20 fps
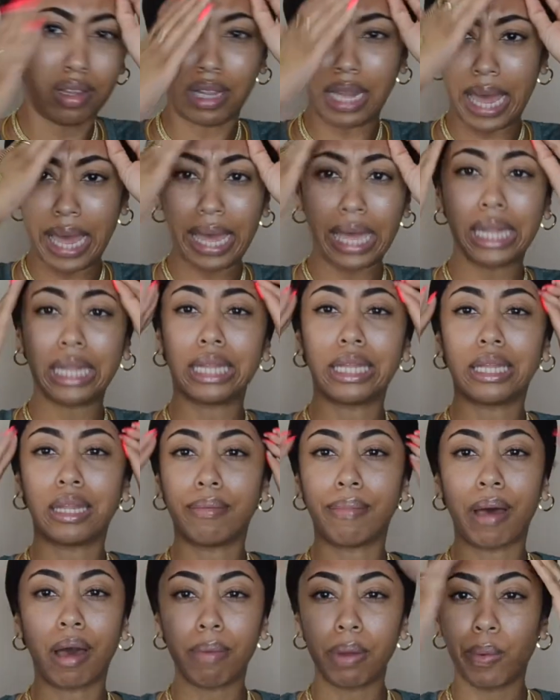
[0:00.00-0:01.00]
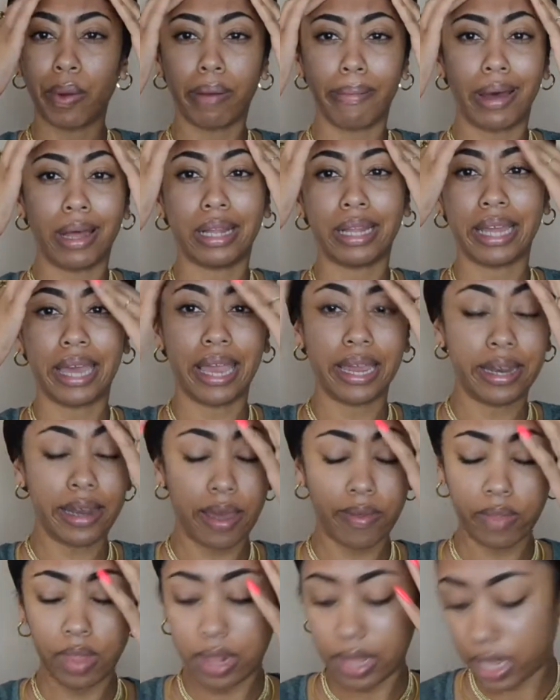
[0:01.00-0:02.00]
like, I'm not gonna be worried about laying
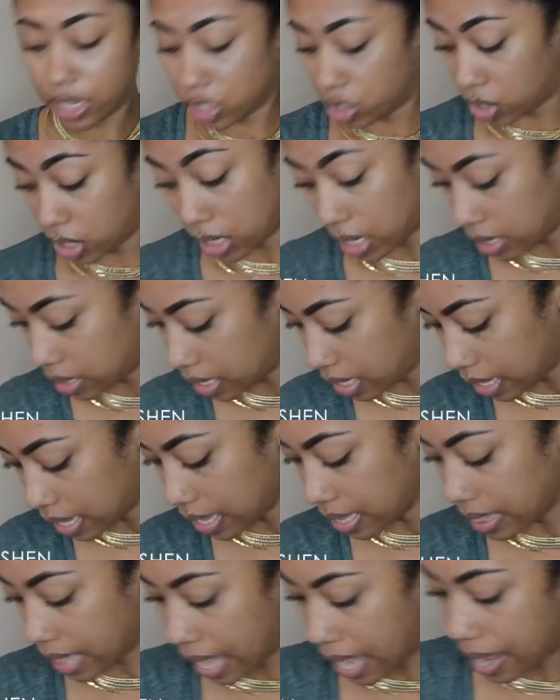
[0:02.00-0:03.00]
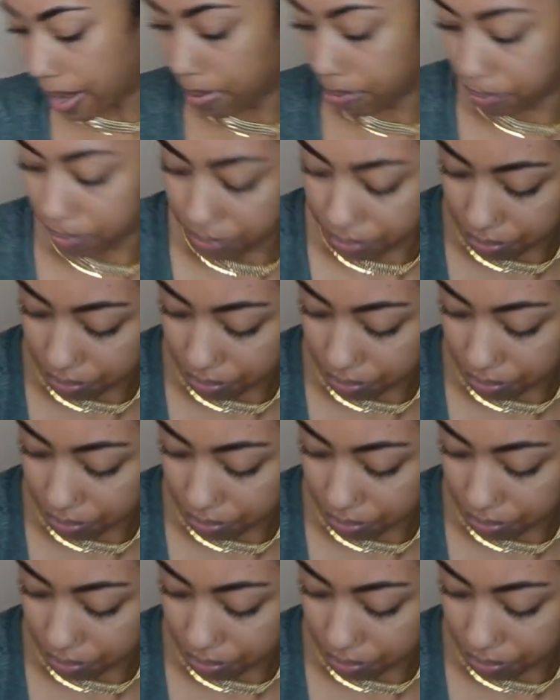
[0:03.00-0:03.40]
down the lace or anything like that.